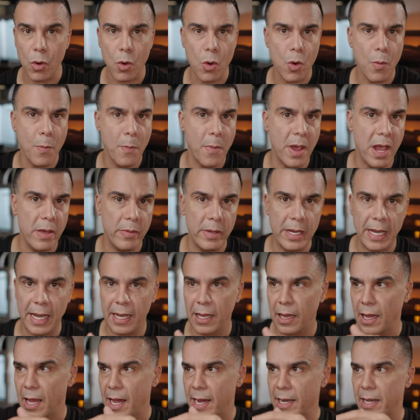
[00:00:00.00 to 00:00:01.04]
or maybe a
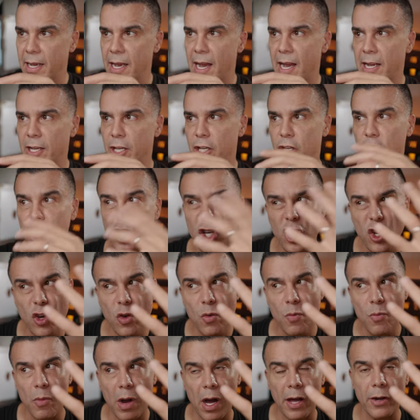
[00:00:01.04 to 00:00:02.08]
Leica
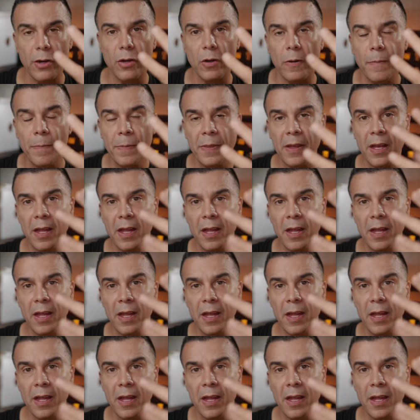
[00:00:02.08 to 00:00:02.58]
Q model